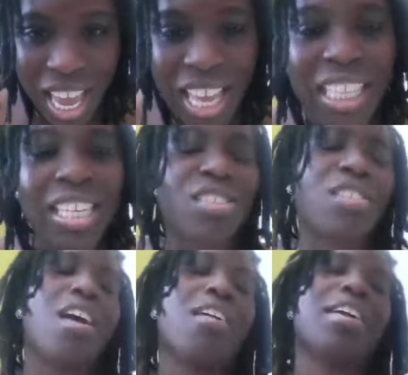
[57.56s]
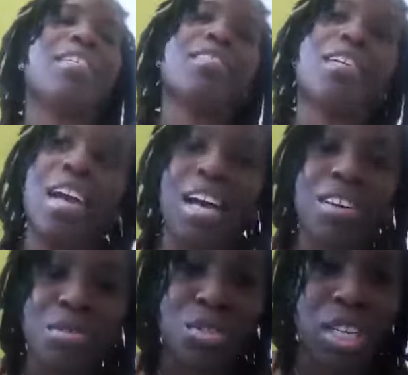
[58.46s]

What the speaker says: Ellie, sorry. I will